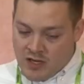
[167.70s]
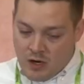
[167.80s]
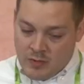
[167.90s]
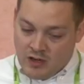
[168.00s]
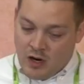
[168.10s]

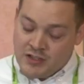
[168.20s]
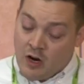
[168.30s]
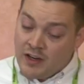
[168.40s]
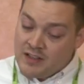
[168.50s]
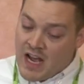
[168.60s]
tar our
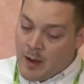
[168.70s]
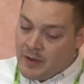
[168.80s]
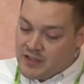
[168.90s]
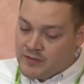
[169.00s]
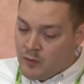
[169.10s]
target
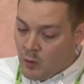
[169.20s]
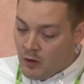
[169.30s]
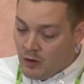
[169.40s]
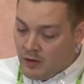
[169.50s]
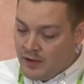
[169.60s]
topics
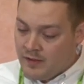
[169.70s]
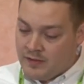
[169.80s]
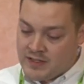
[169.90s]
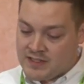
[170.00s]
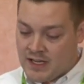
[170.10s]
for
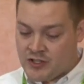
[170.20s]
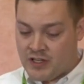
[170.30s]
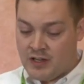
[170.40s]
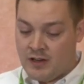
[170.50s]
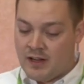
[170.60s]
this
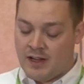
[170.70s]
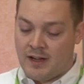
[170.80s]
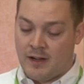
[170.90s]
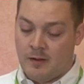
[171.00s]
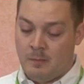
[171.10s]
session,
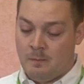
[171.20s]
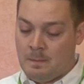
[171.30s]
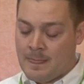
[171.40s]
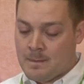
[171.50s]
um,